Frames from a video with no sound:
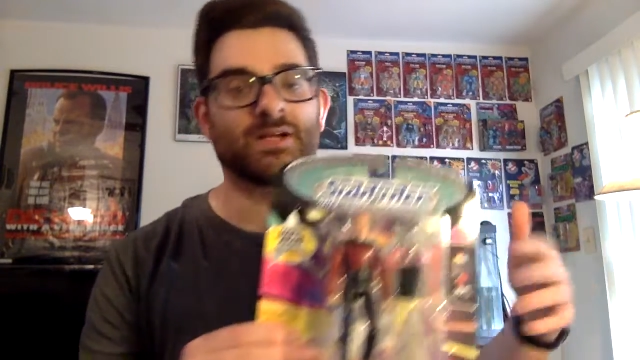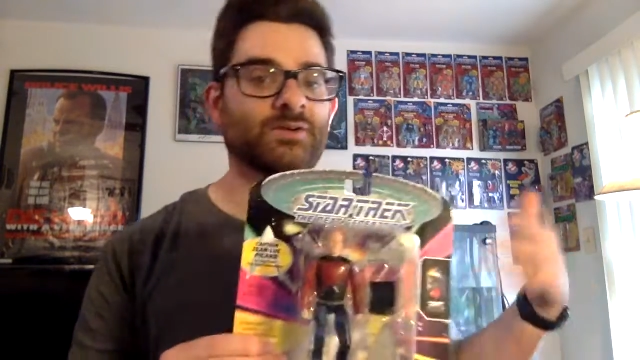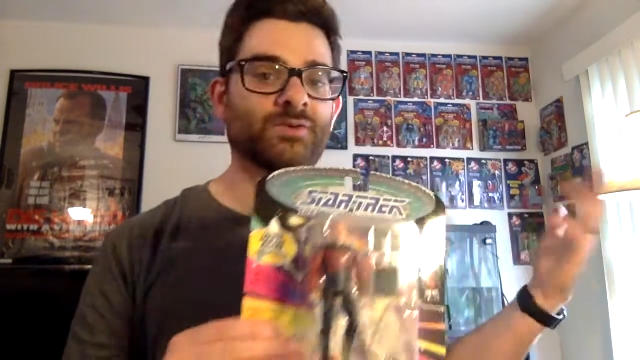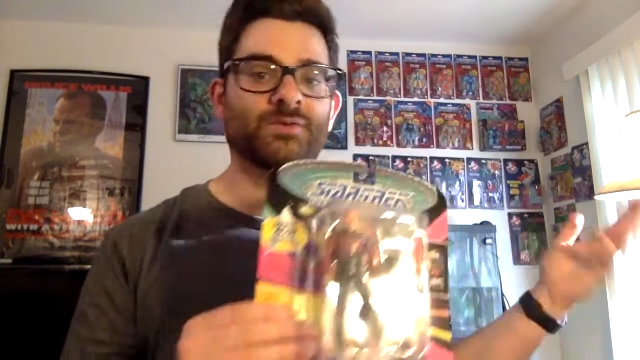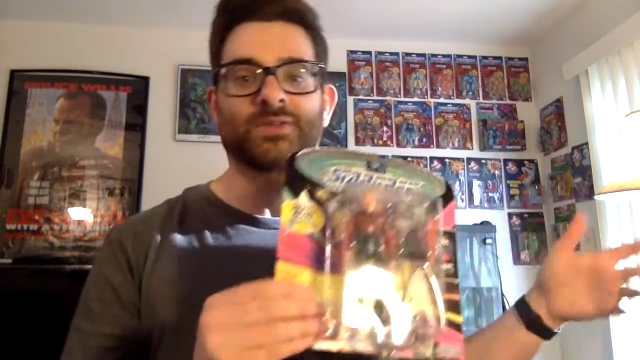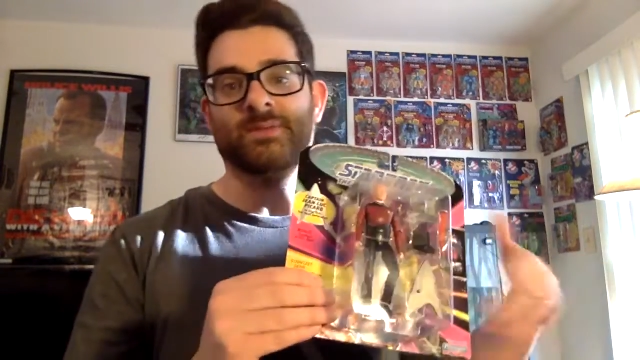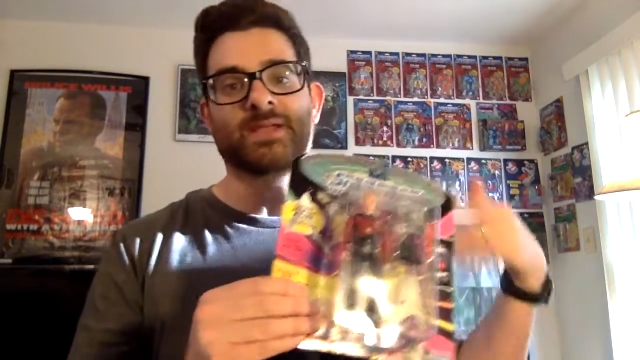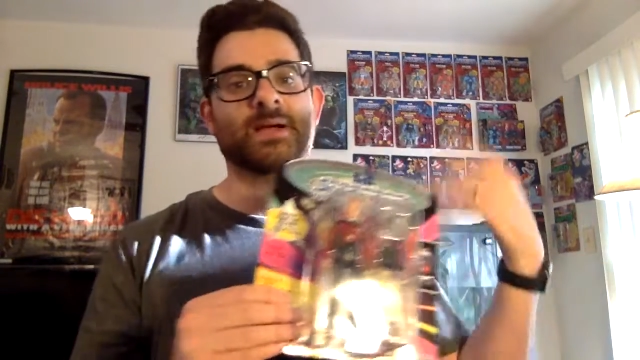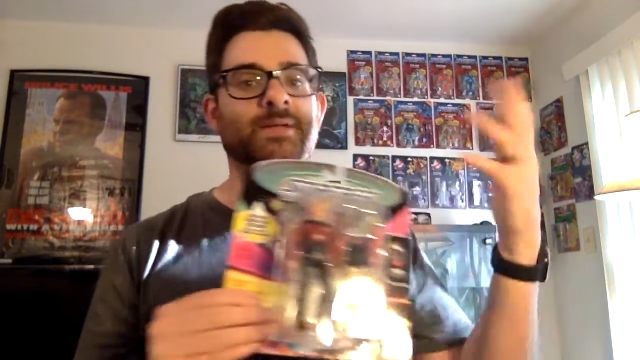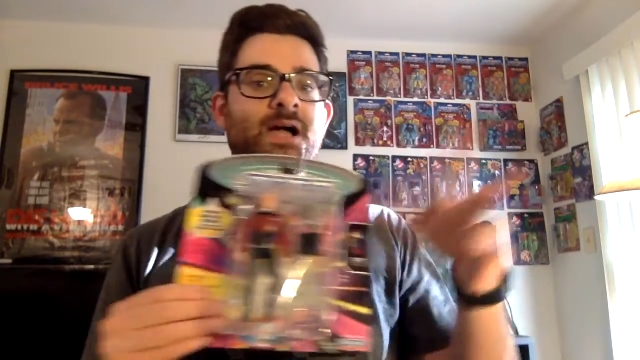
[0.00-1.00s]
I don't know if they're going to be
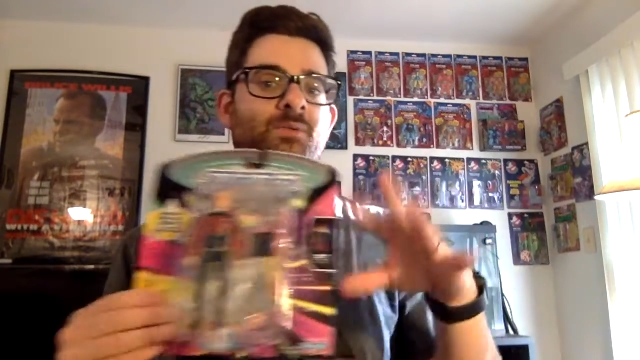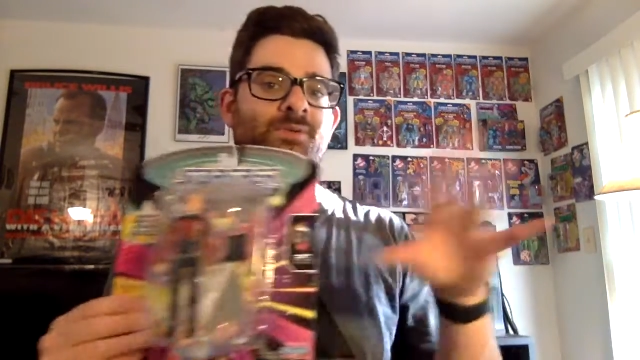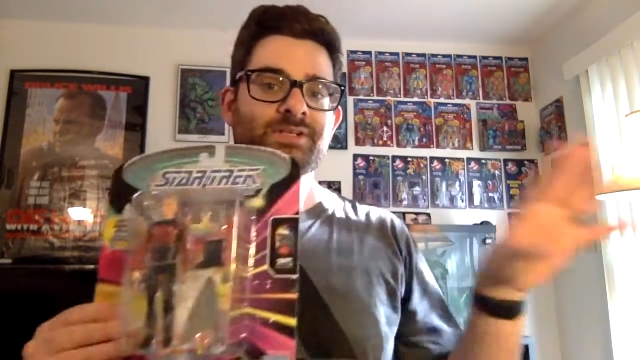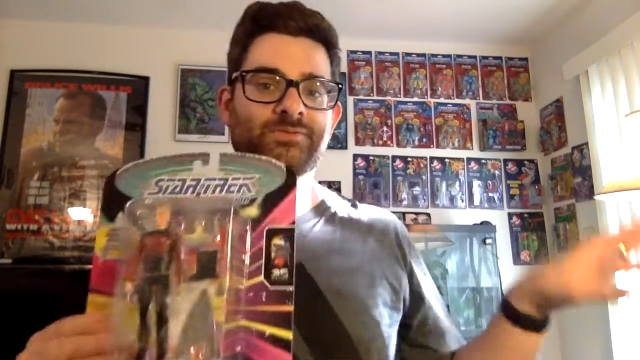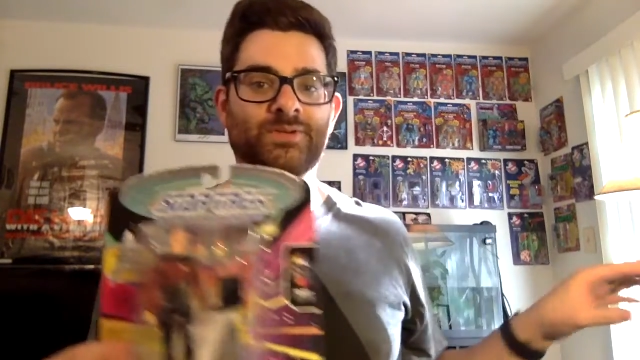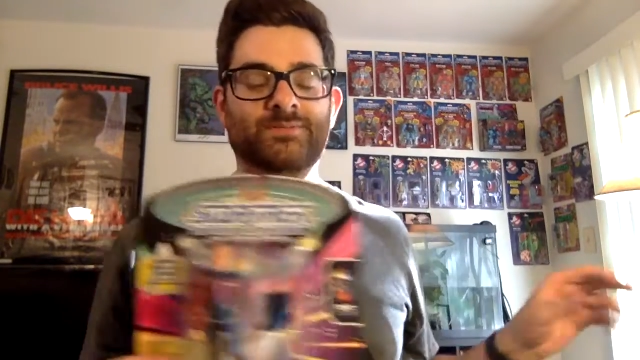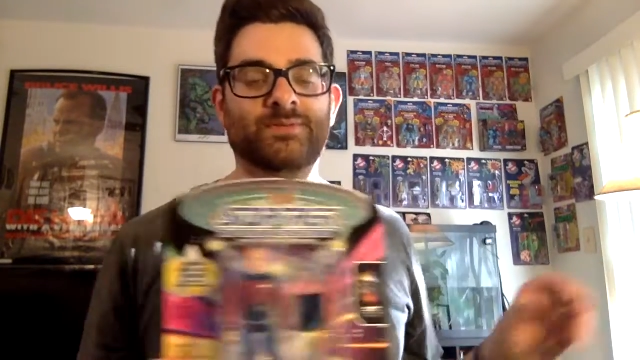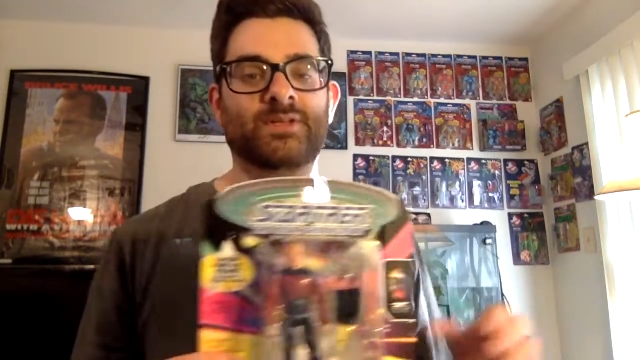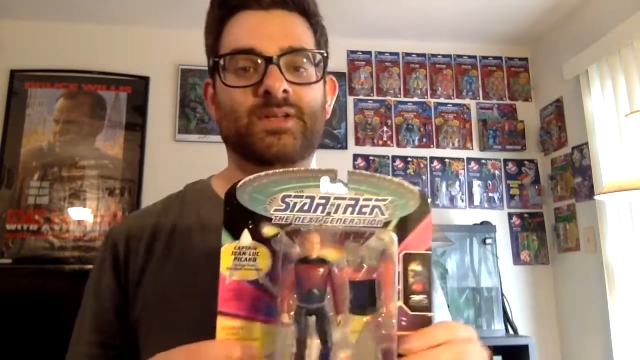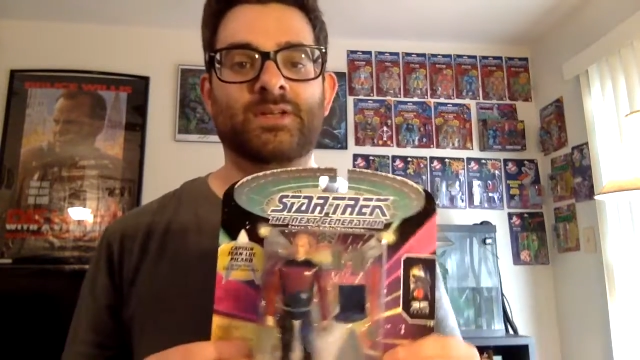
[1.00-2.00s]
coming out with different
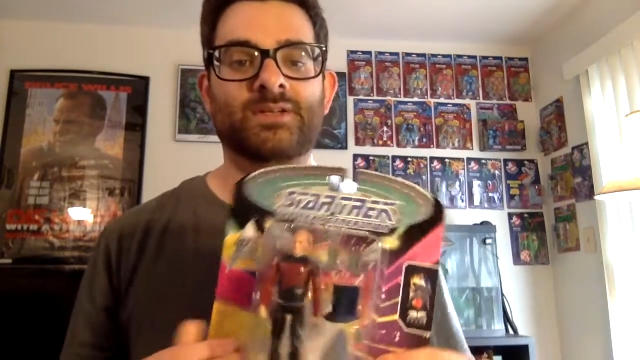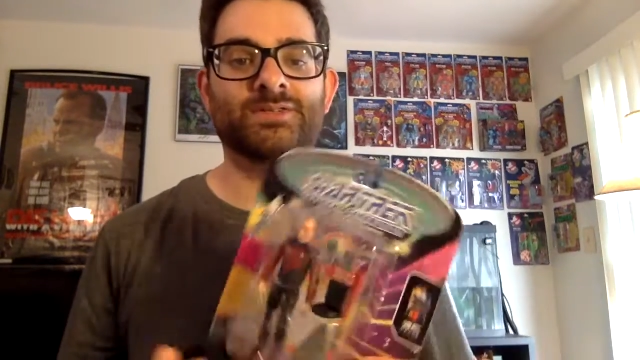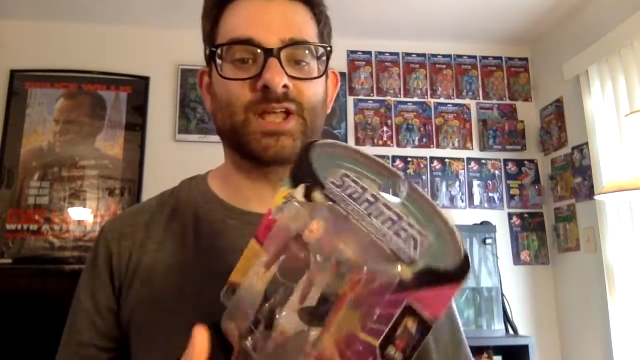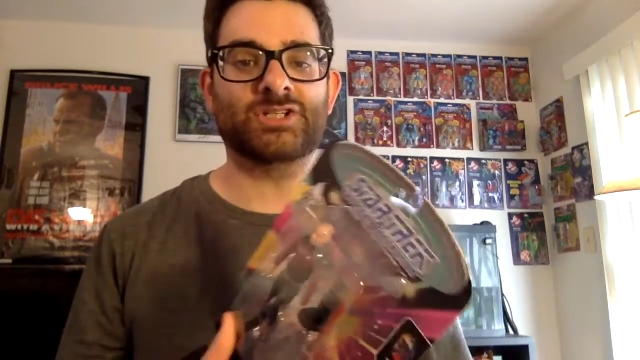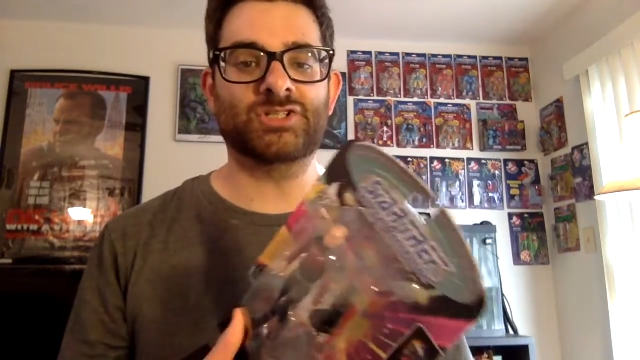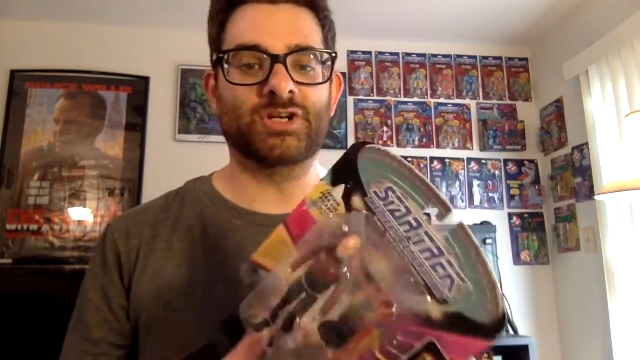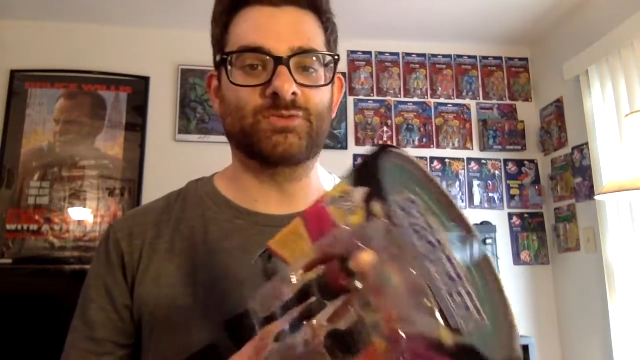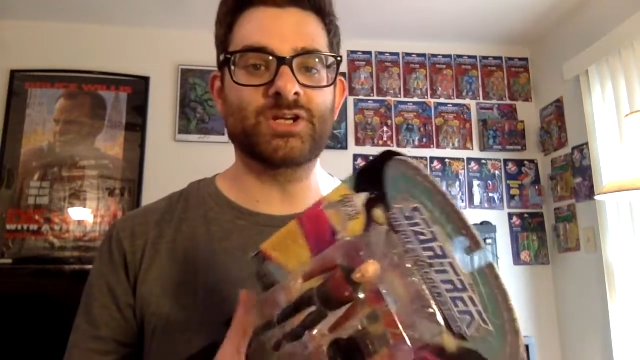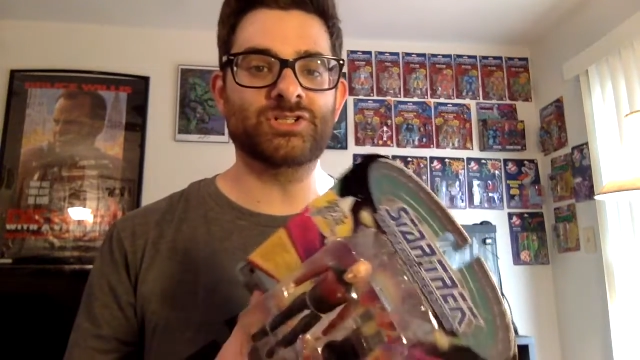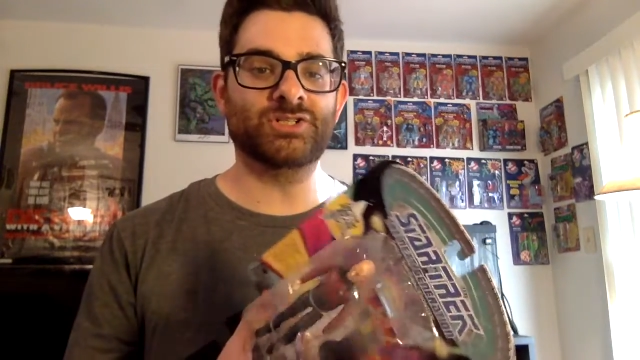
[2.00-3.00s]
next
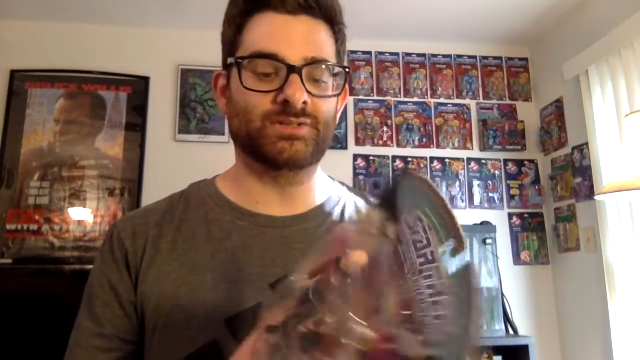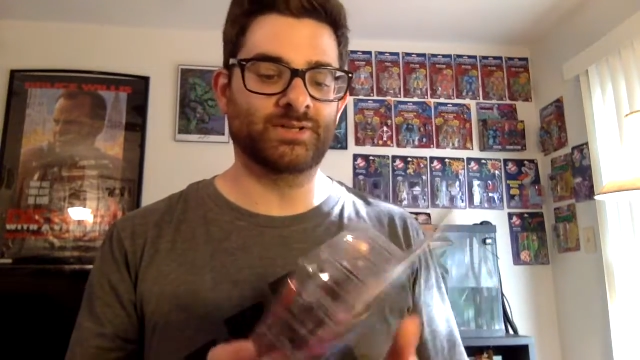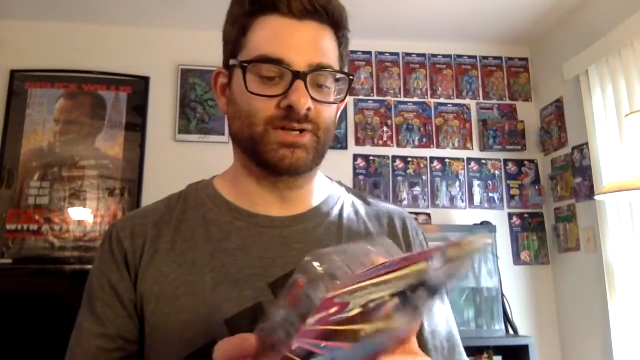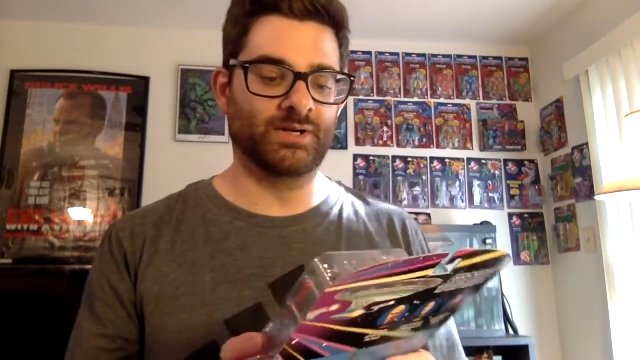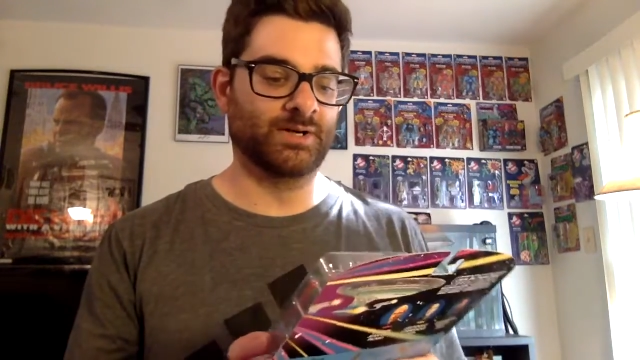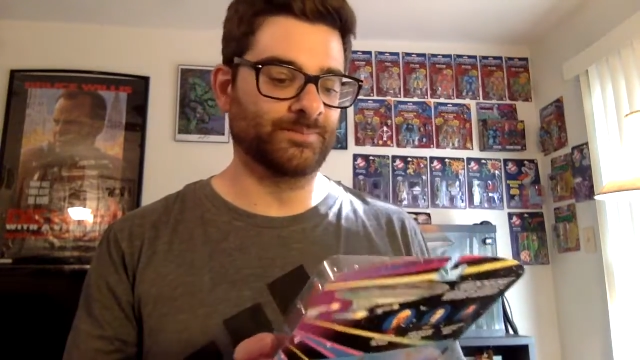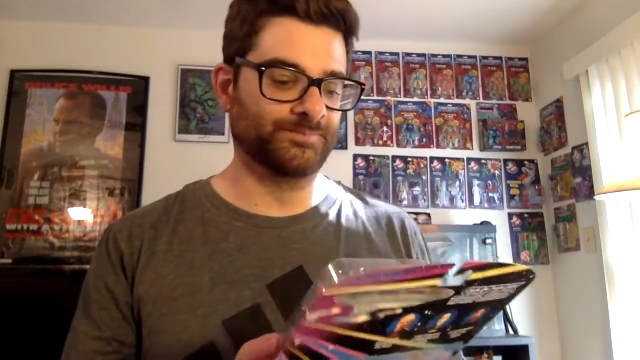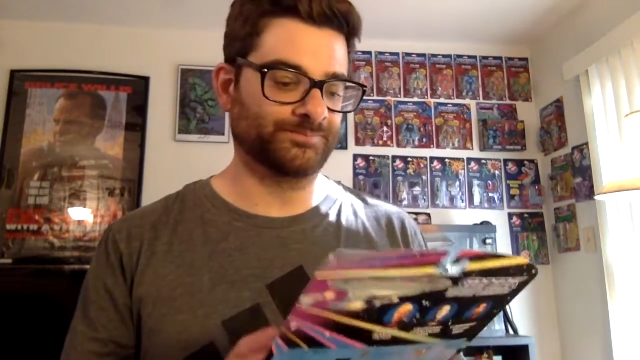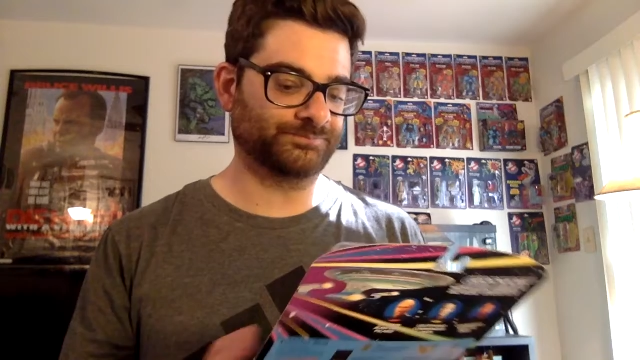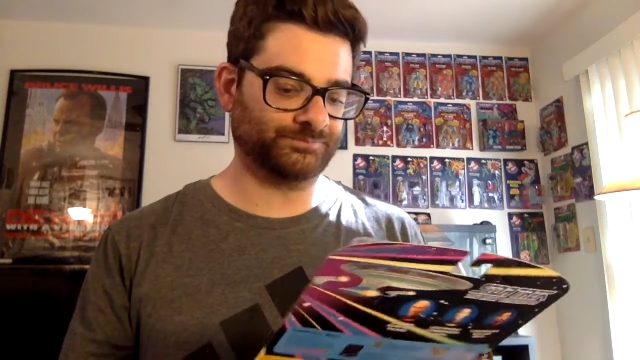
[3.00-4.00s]
generation um,